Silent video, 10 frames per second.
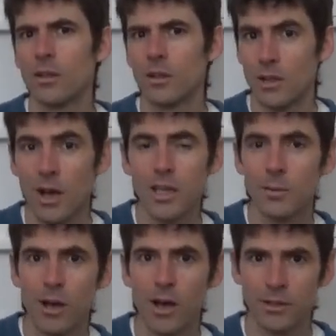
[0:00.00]
The
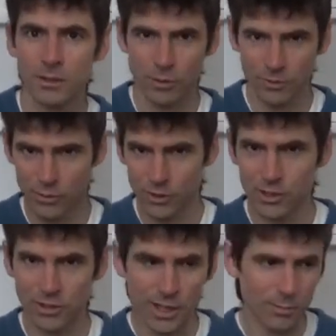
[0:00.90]
Kalyamana refers
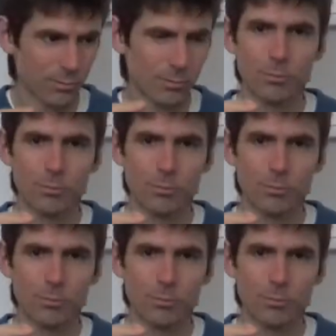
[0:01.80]
to that